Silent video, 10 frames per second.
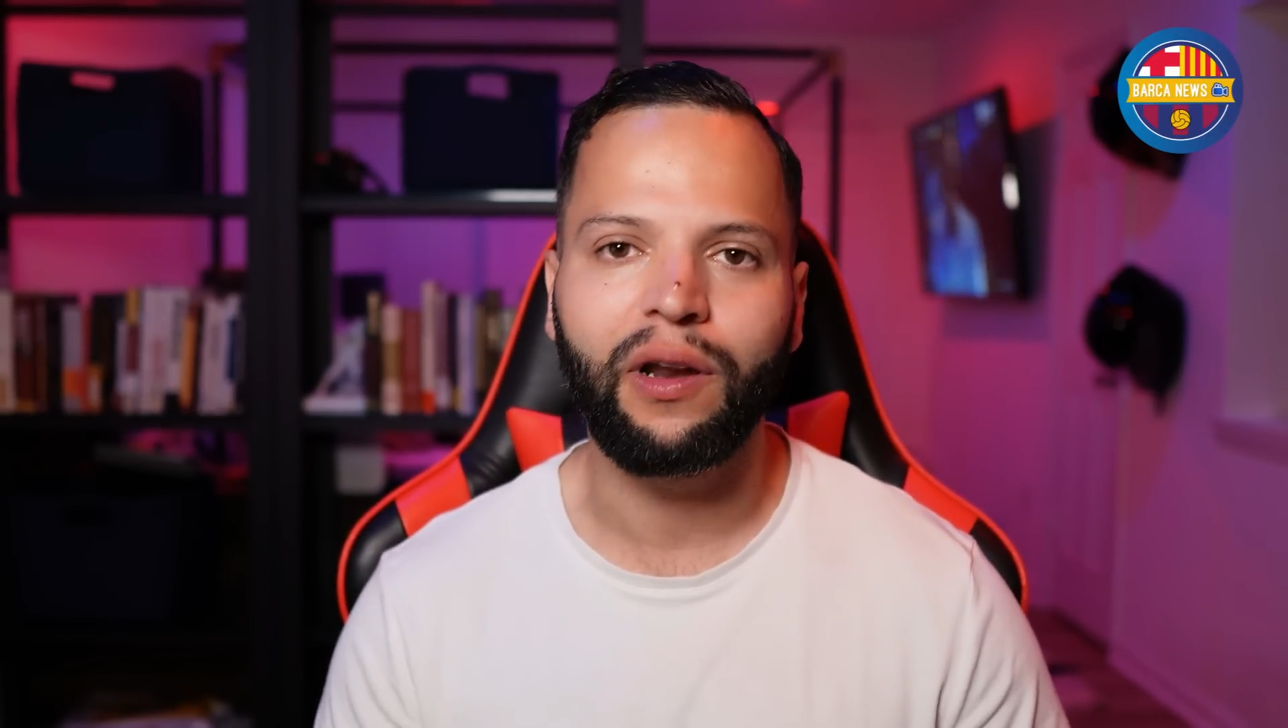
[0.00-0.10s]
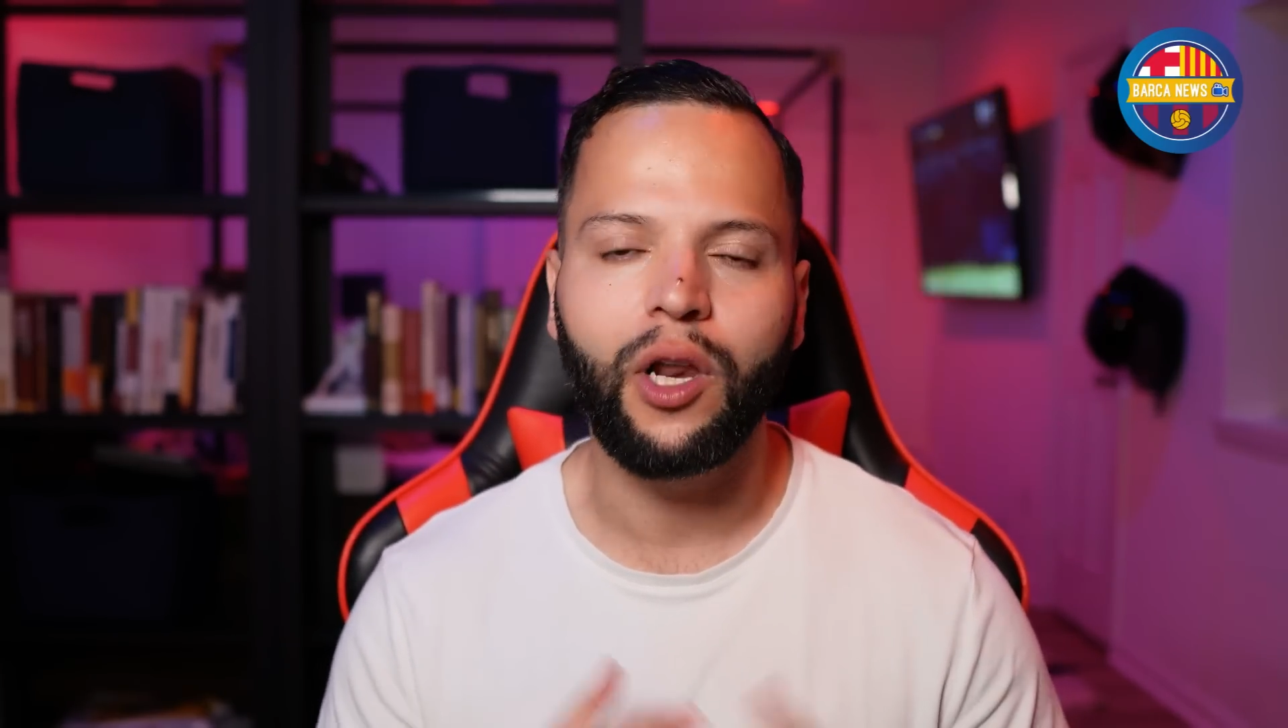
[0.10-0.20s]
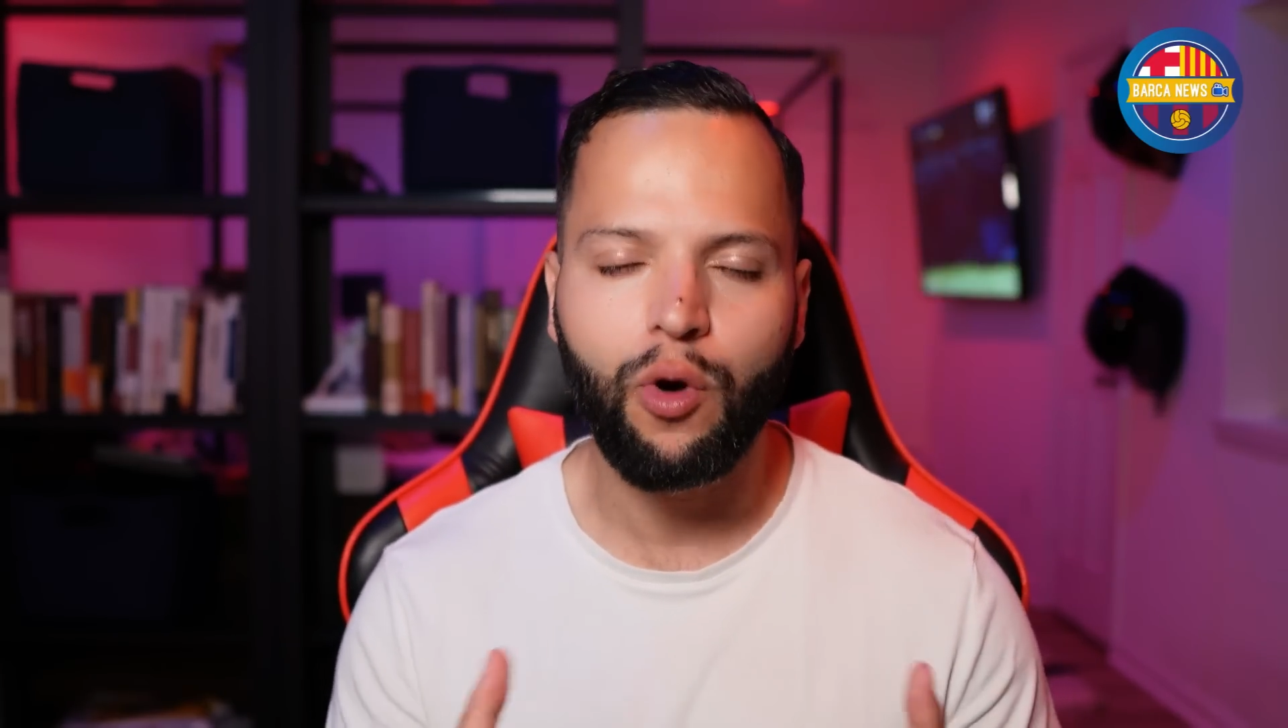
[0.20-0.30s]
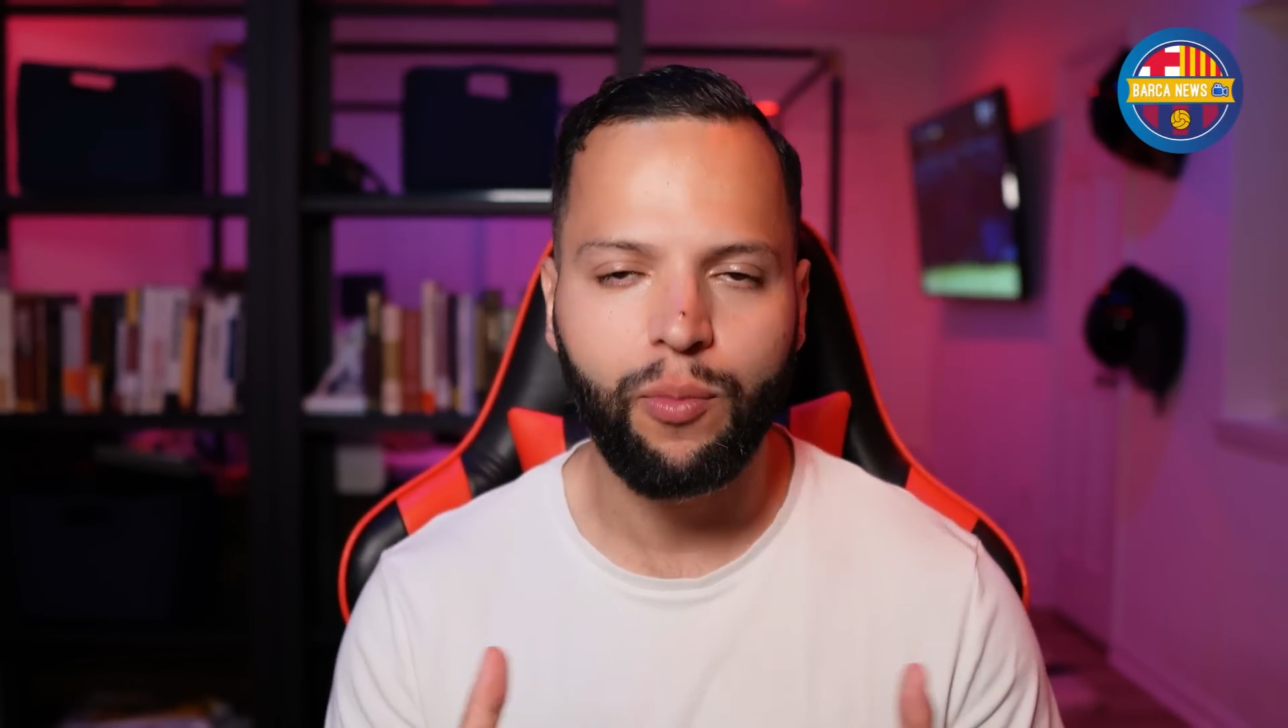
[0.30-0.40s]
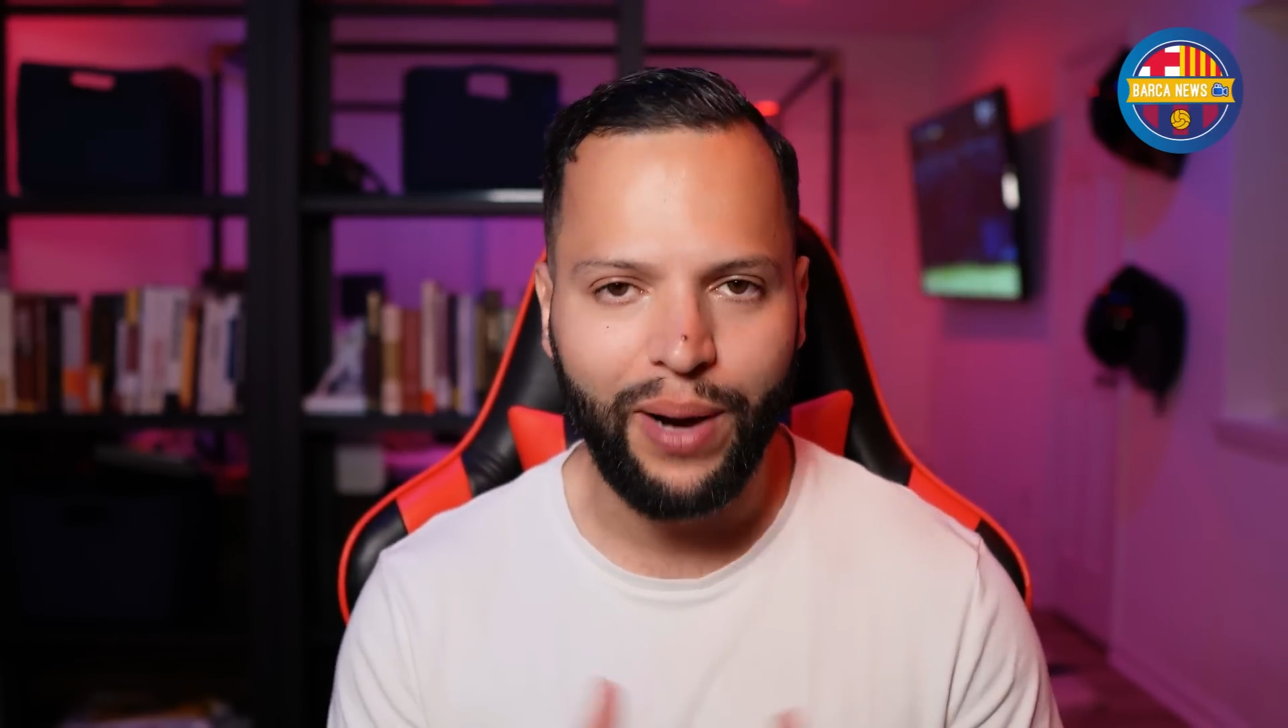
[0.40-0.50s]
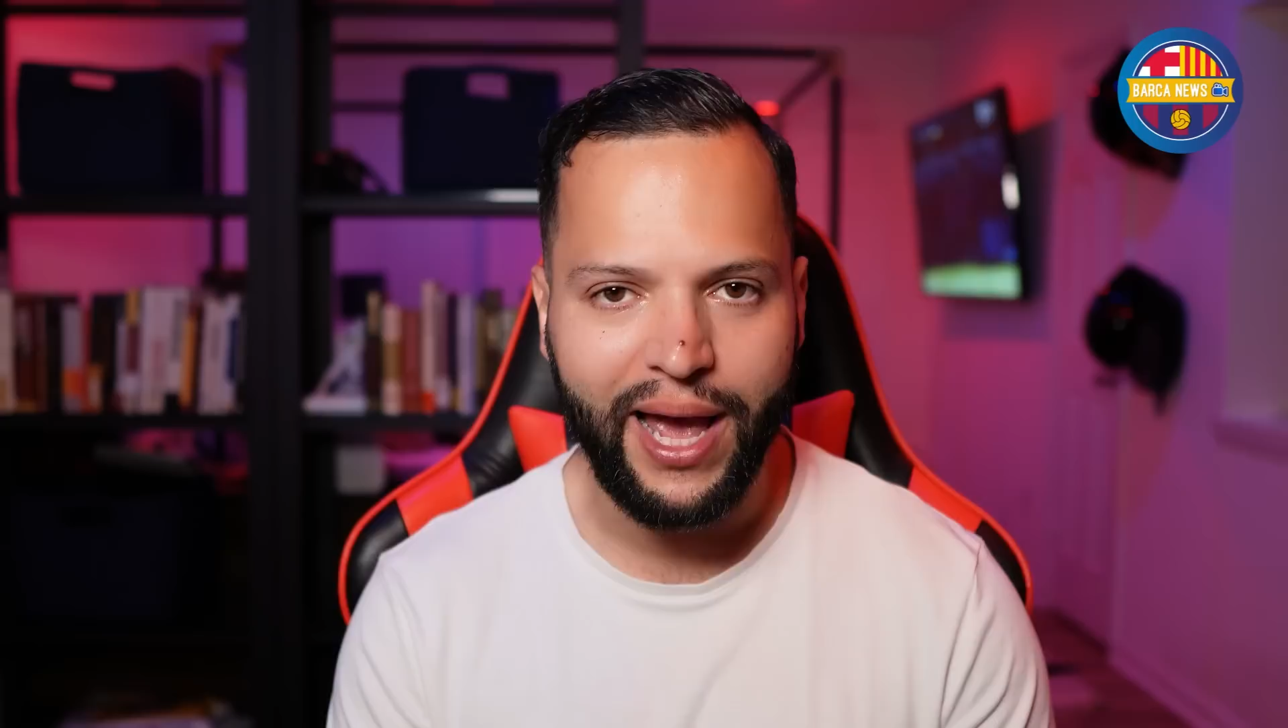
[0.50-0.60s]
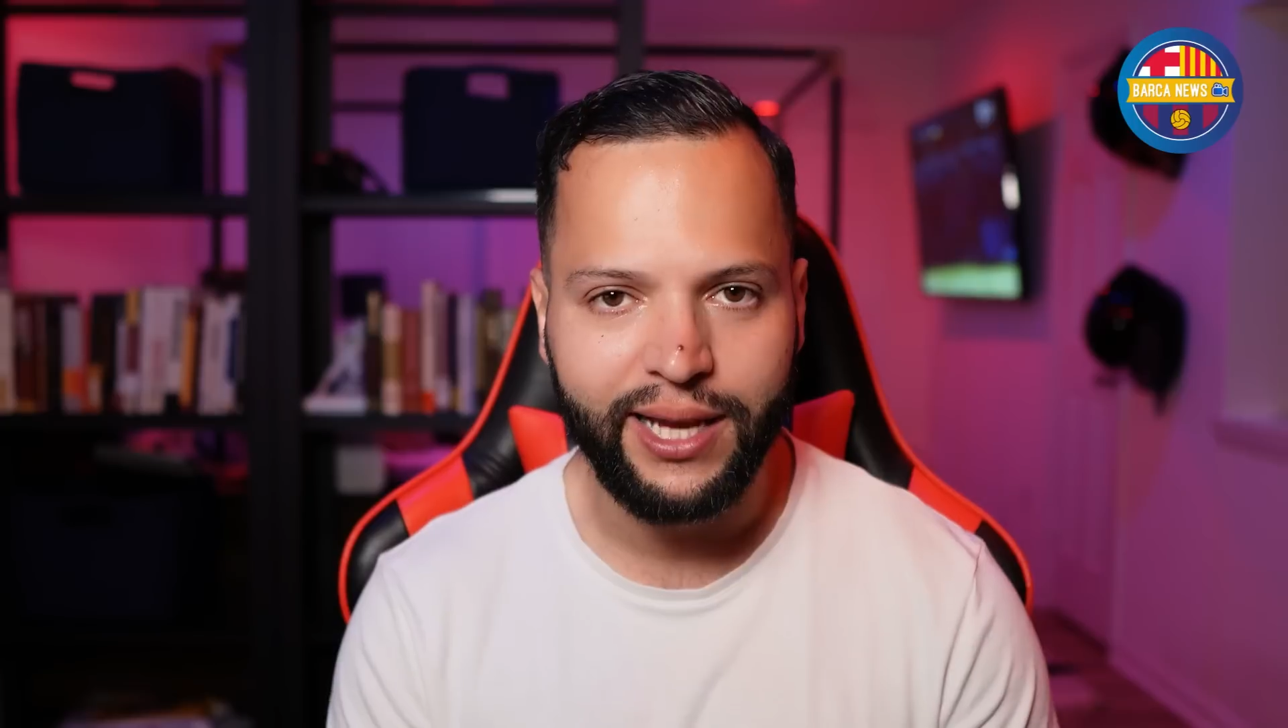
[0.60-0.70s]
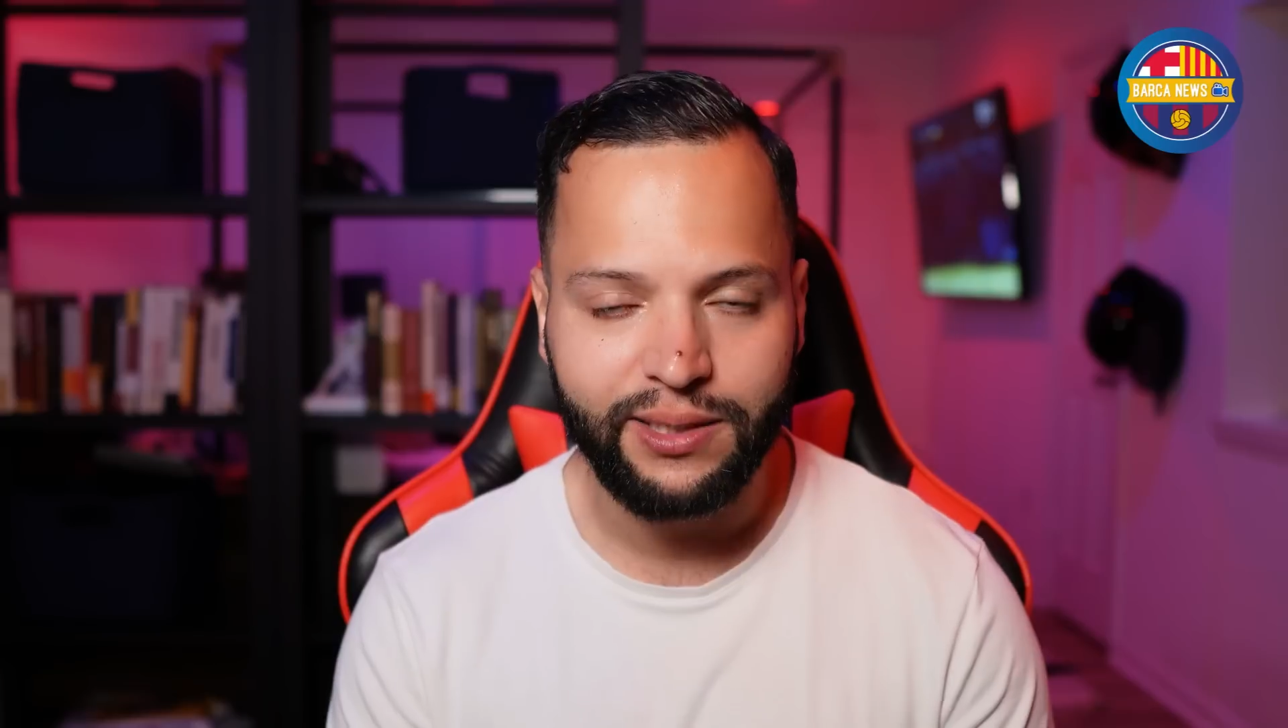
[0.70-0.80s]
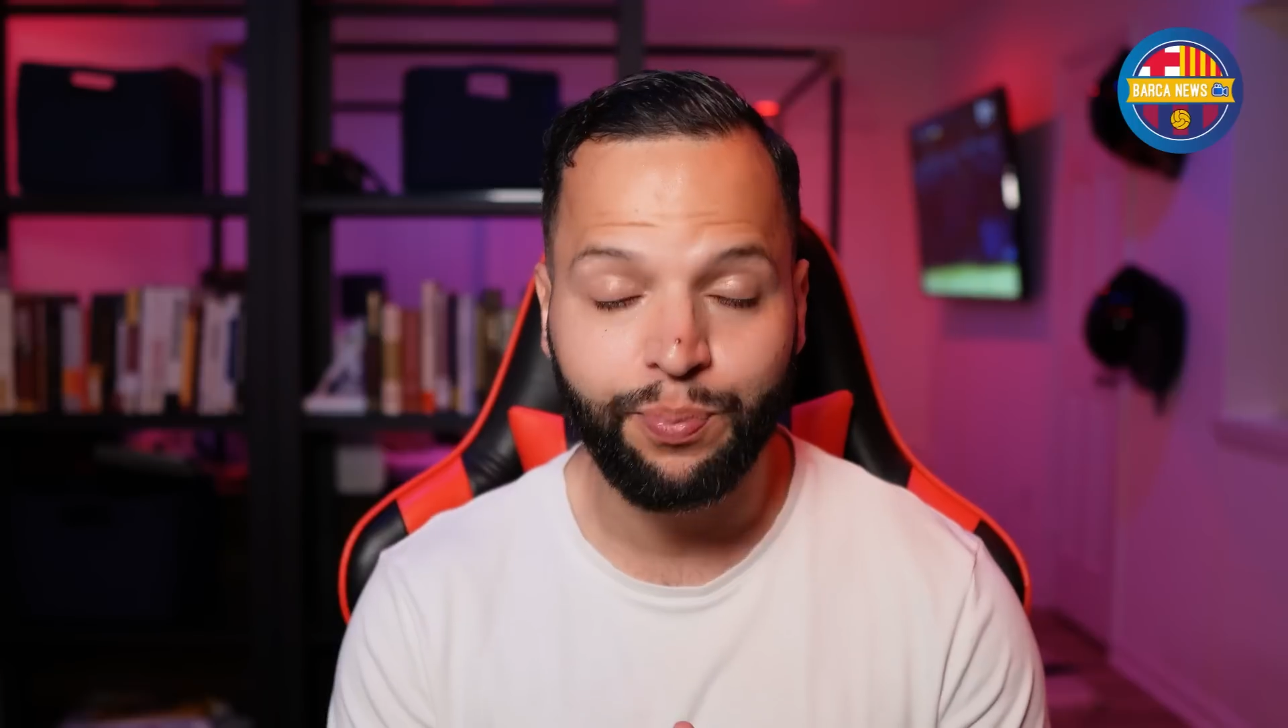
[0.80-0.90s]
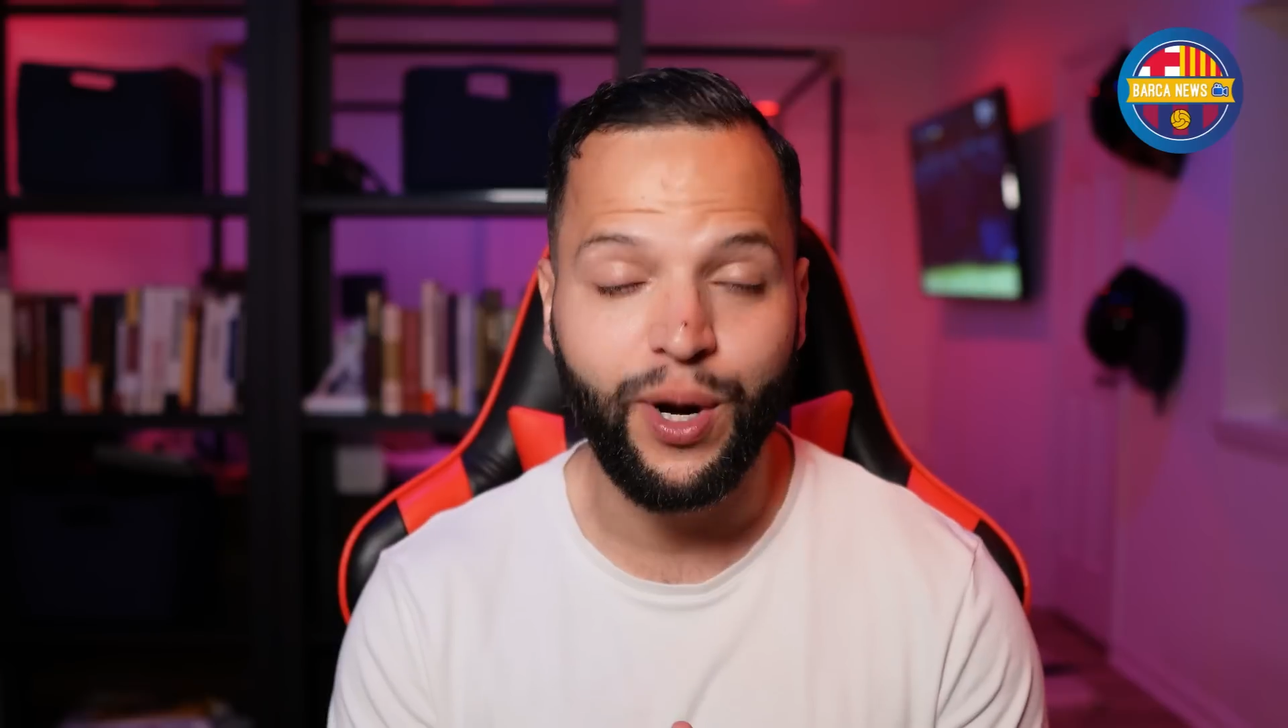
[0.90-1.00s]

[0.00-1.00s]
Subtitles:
a lower price,